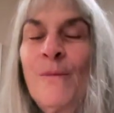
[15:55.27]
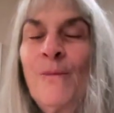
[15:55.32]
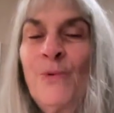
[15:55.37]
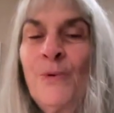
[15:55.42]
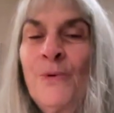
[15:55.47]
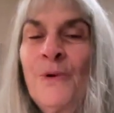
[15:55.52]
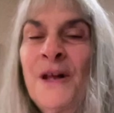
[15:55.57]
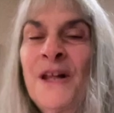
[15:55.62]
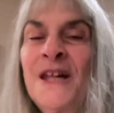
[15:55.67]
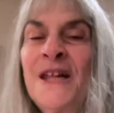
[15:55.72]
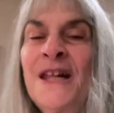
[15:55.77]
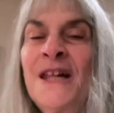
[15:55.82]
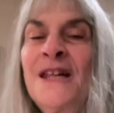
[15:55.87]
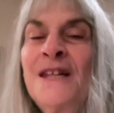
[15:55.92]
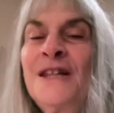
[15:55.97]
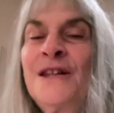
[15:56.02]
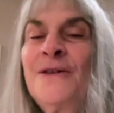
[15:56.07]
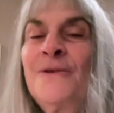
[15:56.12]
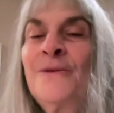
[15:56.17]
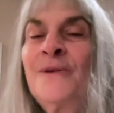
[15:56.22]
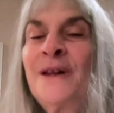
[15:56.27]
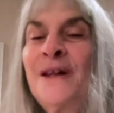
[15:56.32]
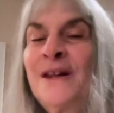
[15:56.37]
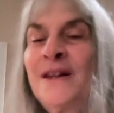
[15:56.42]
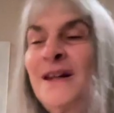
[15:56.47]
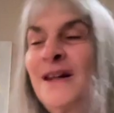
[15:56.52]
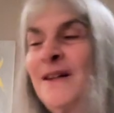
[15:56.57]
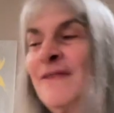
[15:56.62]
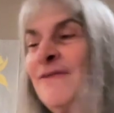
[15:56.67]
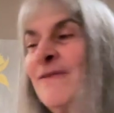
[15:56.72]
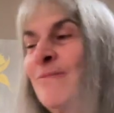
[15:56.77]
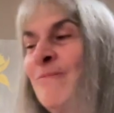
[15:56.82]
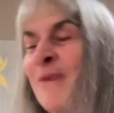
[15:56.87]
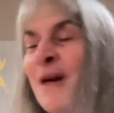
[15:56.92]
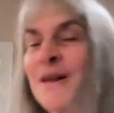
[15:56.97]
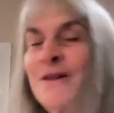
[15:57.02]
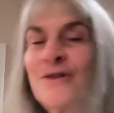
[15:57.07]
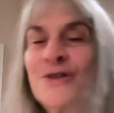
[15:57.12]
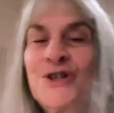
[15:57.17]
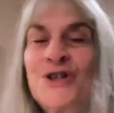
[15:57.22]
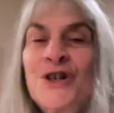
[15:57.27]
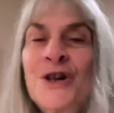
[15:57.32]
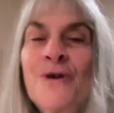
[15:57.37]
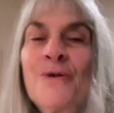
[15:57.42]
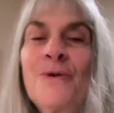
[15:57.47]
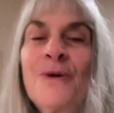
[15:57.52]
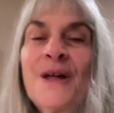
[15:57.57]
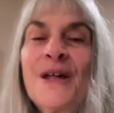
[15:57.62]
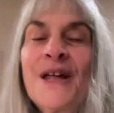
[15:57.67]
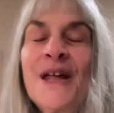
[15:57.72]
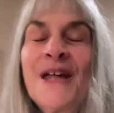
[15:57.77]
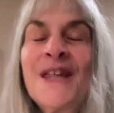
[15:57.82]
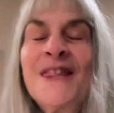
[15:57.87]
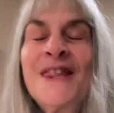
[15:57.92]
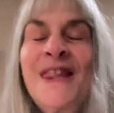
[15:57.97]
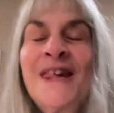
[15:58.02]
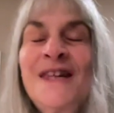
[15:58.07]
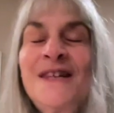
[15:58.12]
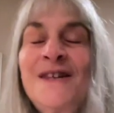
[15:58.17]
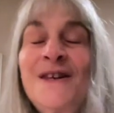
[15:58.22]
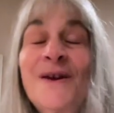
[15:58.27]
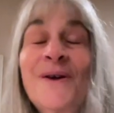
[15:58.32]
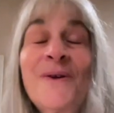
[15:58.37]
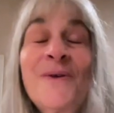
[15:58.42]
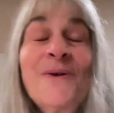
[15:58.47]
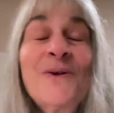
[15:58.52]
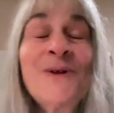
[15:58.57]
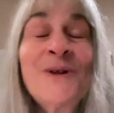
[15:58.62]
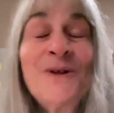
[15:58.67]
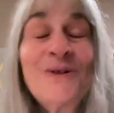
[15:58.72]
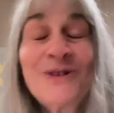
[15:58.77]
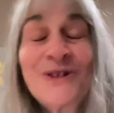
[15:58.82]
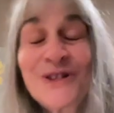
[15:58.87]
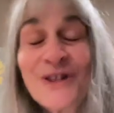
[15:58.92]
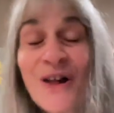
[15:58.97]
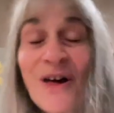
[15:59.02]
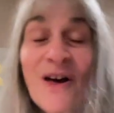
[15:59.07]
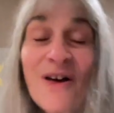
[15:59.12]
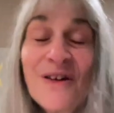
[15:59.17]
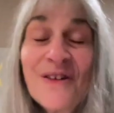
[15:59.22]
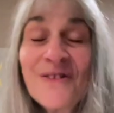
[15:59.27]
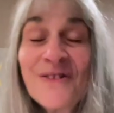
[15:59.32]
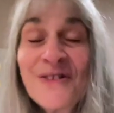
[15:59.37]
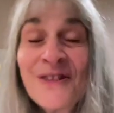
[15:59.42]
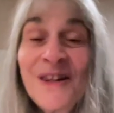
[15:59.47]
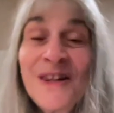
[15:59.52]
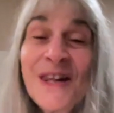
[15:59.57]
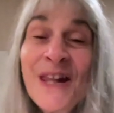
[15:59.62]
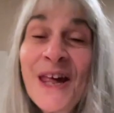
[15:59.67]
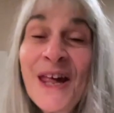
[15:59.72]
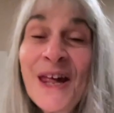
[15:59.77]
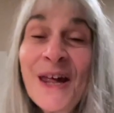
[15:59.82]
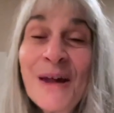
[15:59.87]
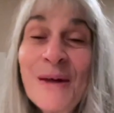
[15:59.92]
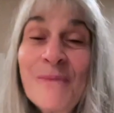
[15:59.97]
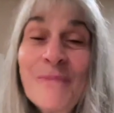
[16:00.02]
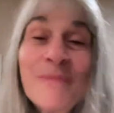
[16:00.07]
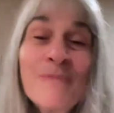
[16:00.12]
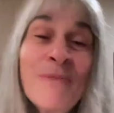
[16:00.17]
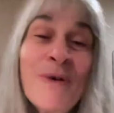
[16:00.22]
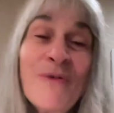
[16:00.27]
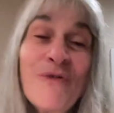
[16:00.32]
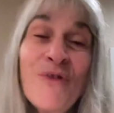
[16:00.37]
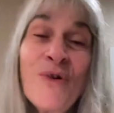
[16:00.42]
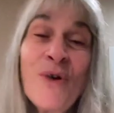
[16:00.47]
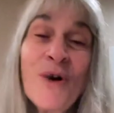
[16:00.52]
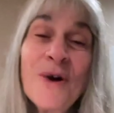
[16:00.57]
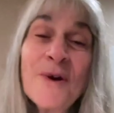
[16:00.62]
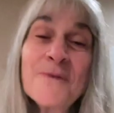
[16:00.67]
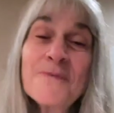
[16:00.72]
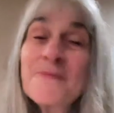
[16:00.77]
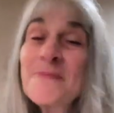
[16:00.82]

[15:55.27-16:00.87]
bringing you an even better show than you saw the day before,